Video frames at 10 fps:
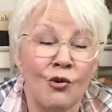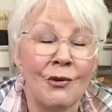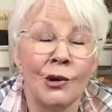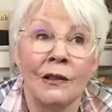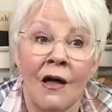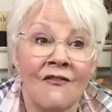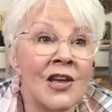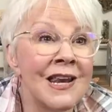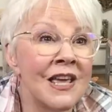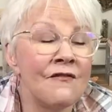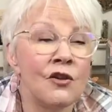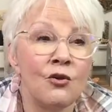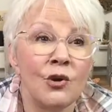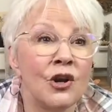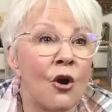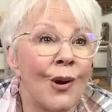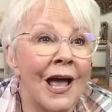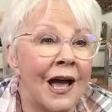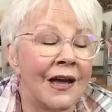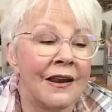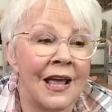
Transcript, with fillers: we would love it if you would go ahead